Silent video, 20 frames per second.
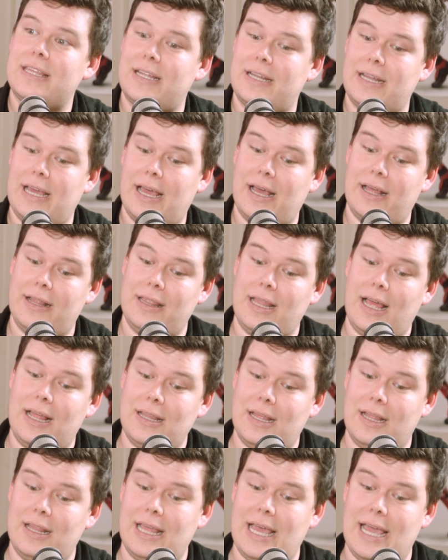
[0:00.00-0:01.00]
that La
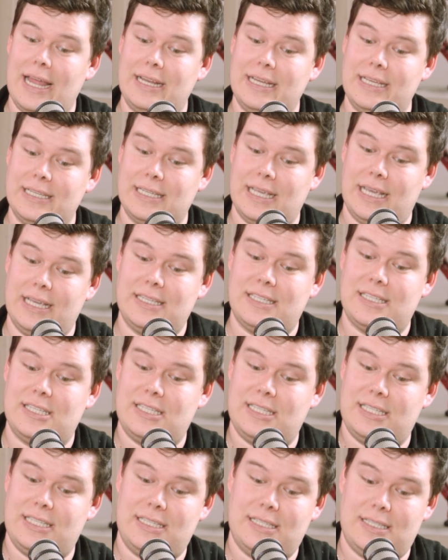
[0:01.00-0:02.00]
La Land is a
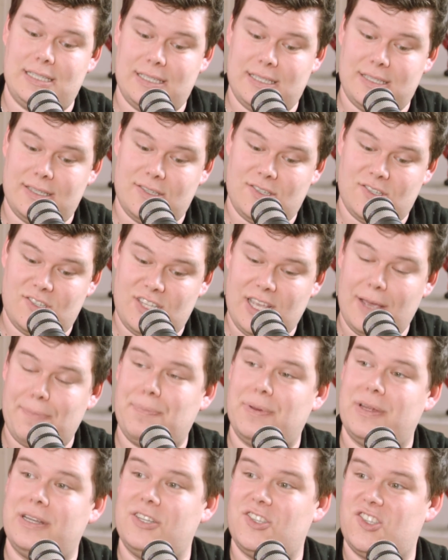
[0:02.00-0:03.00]

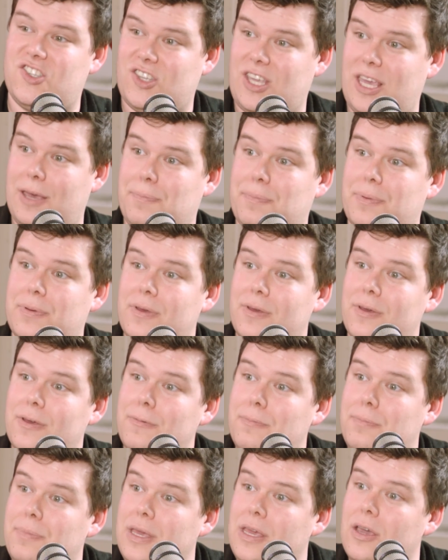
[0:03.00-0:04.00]
step and a skip
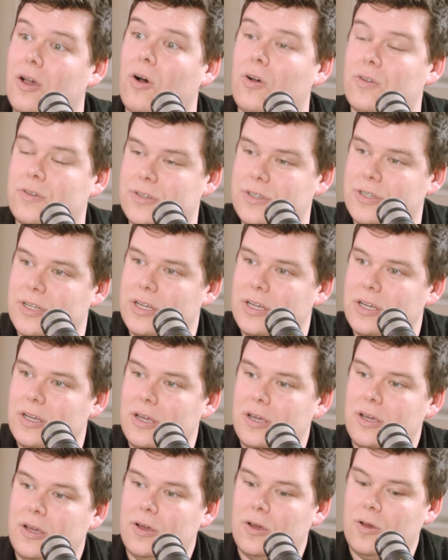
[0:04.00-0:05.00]
beyond
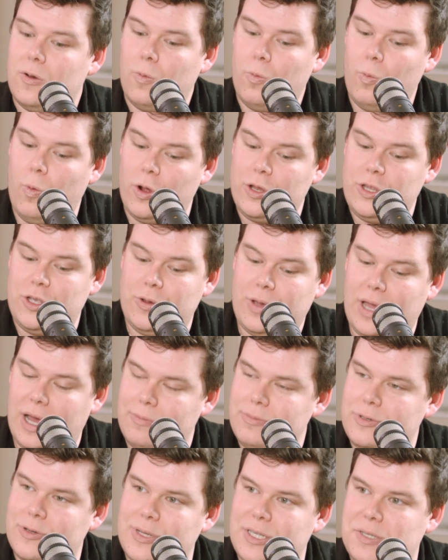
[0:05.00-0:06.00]
what you
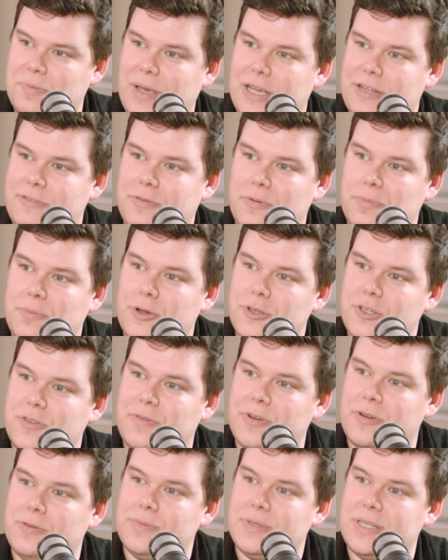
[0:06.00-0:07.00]
come to expect from most
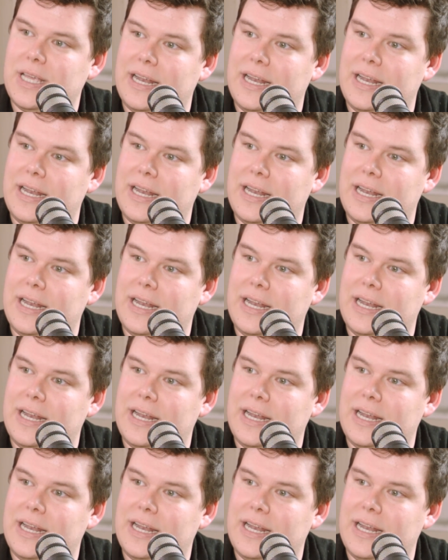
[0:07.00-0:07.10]
films.